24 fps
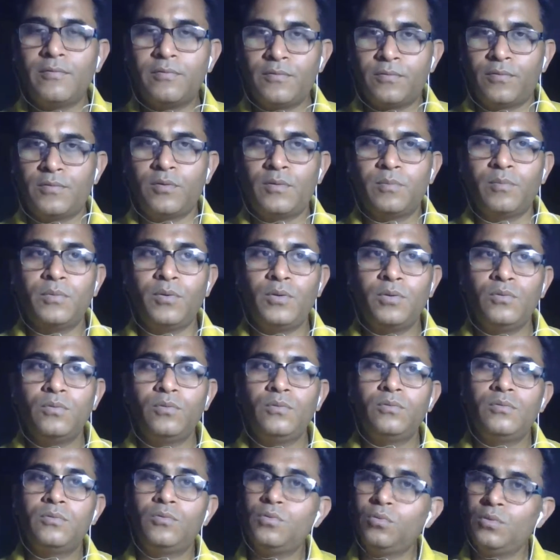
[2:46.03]
gift from
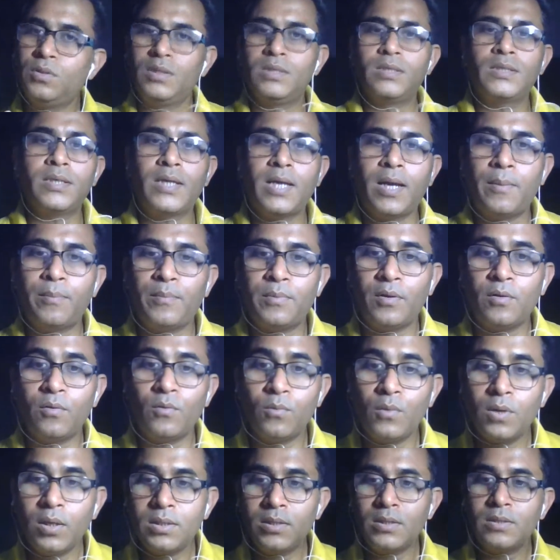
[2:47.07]
you, two things are
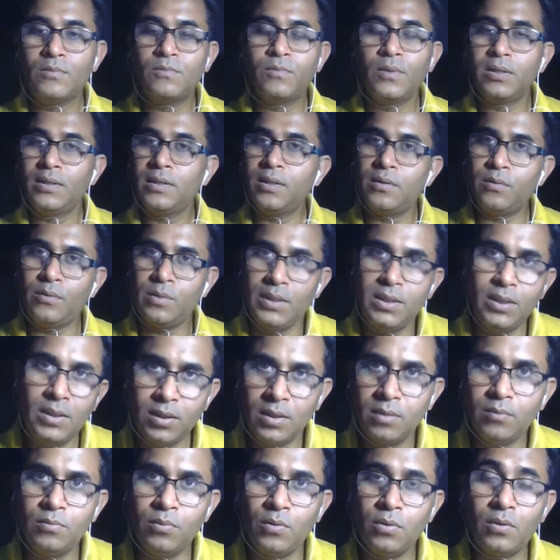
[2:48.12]
happening. Once, when they
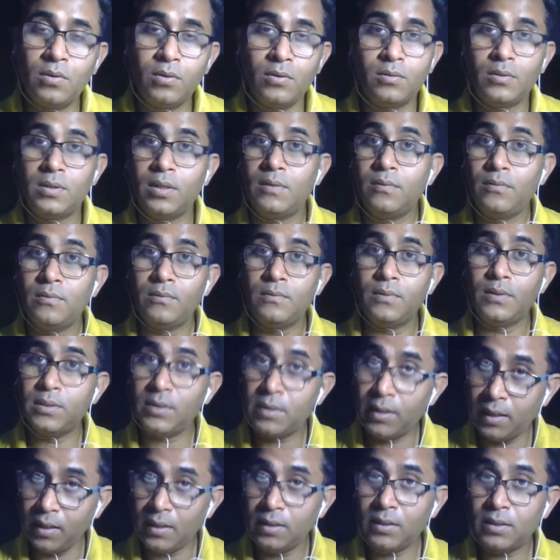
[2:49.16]
read the book, they will
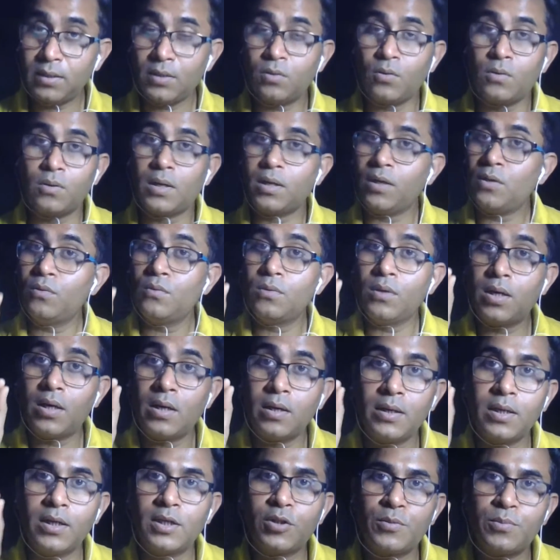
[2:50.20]
think that, okay, you
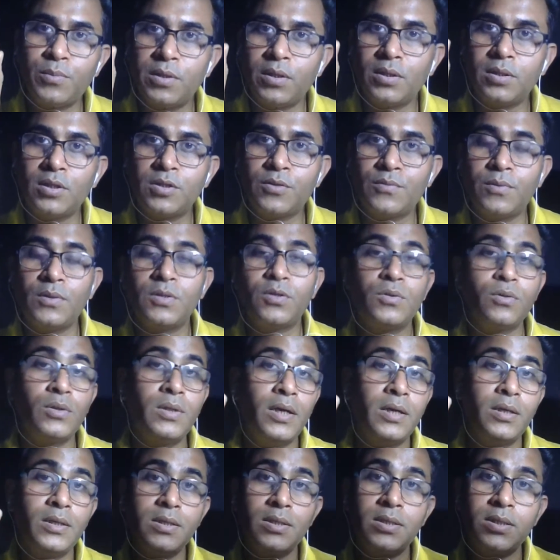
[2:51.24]
are an expert in this field. So
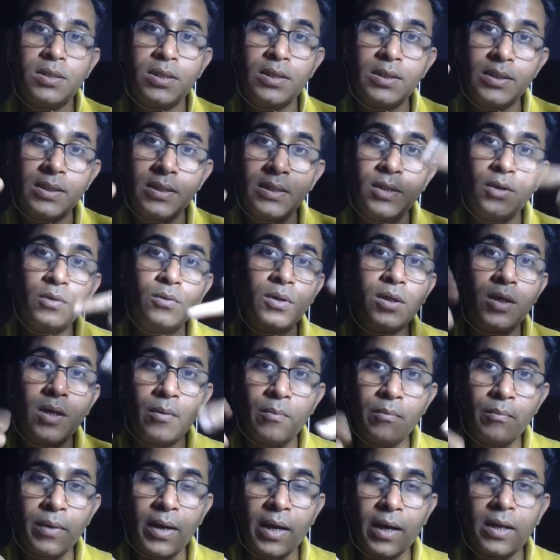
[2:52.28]
there is a chance that they're going to
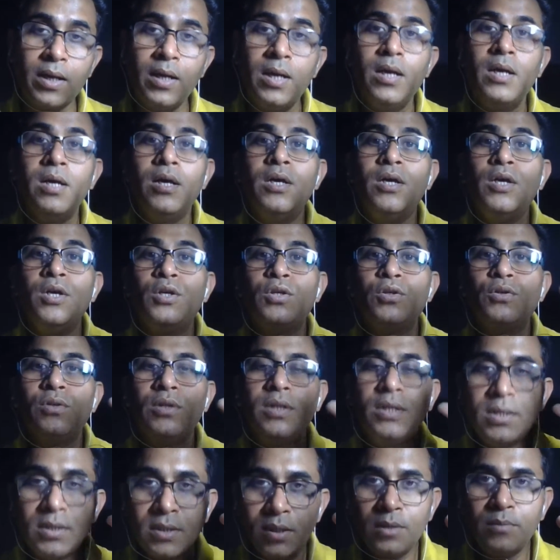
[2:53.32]
come back. So
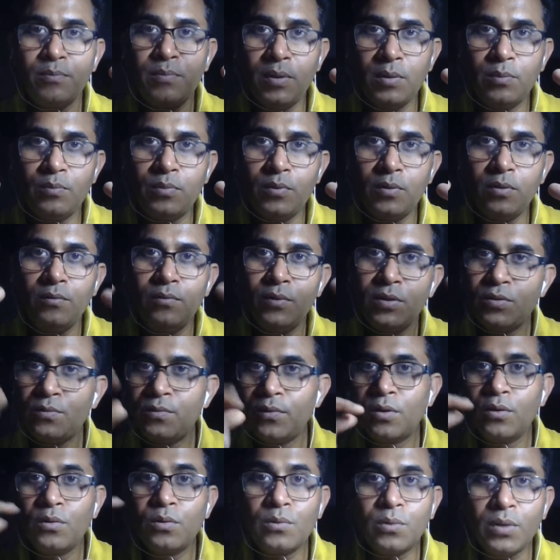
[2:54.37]
these are the people
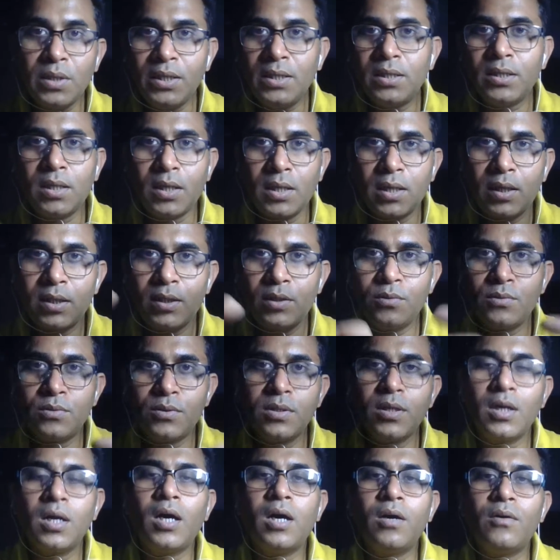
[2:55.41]
which we're going to retarget
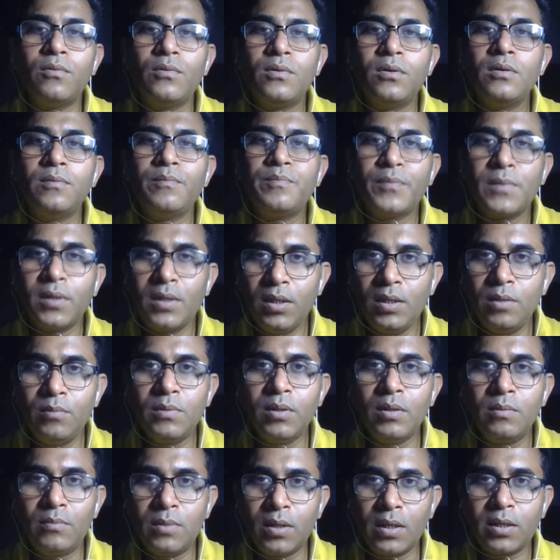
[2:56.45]
using our
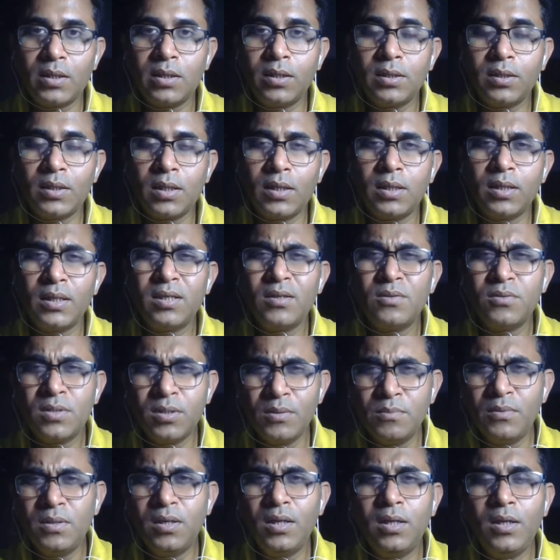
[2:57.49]
email marketing technique. Now,
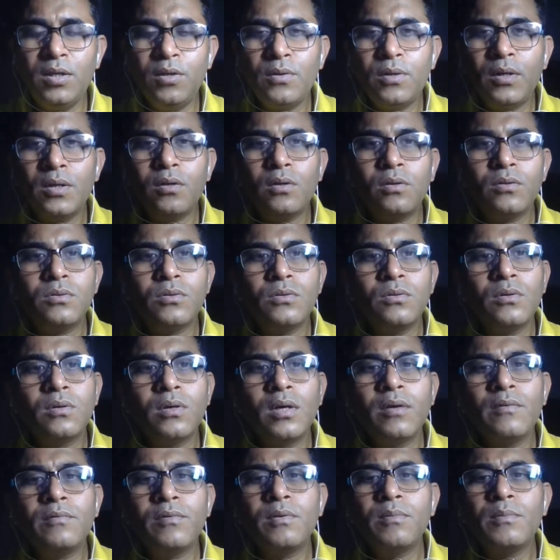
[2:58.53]
similarly, you can also
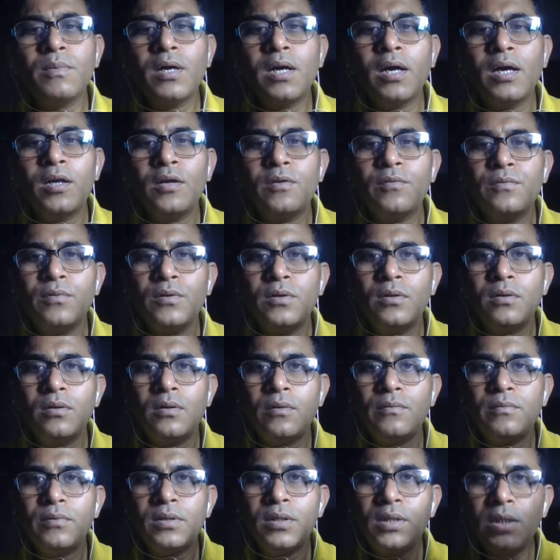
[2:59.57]
give them a kind of
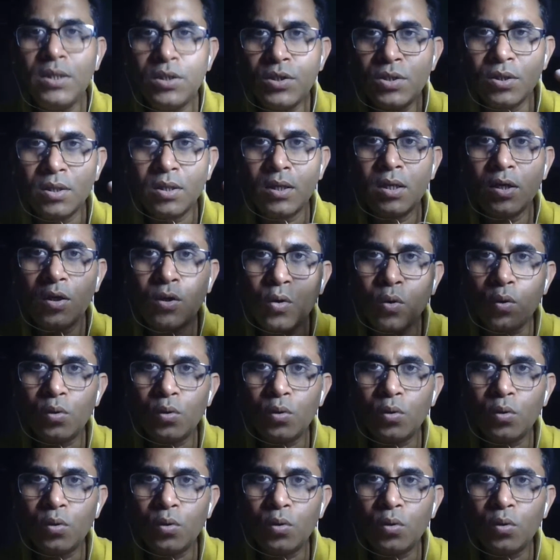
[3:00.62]
a teaching, a